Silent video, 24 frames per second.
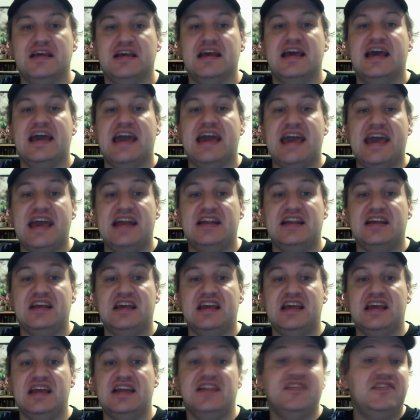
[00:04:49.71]
And
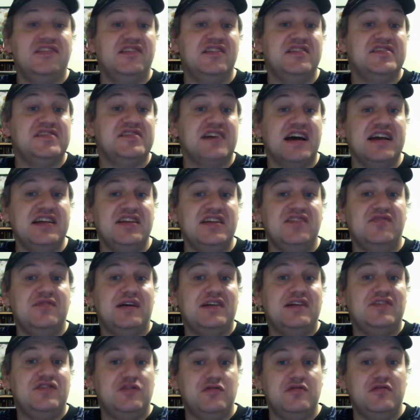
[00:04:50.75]
it decided to
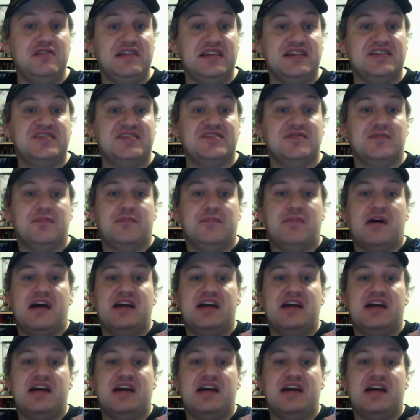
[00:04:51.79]
do this by